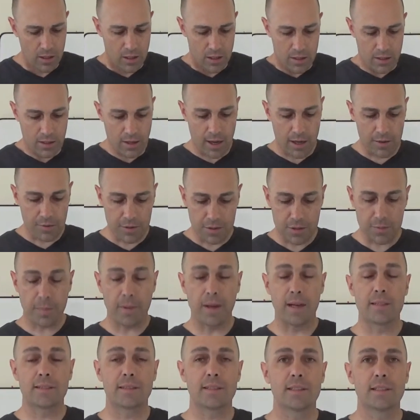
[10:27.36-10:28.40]

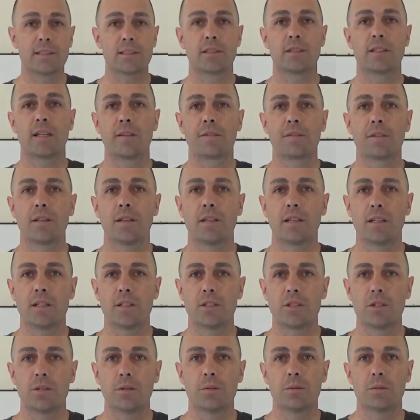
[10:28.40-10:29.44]
Non-responses are definitely an
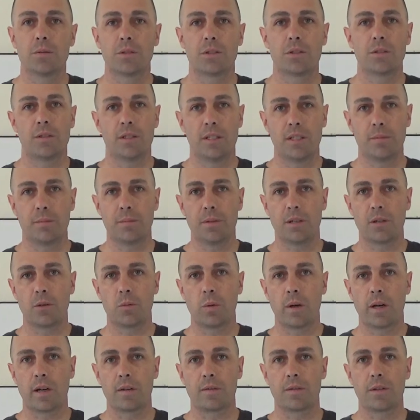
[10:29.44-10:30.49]
issue, so you need to be
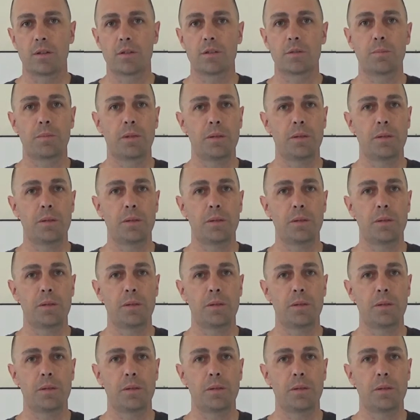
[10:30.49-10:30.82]
aware of those.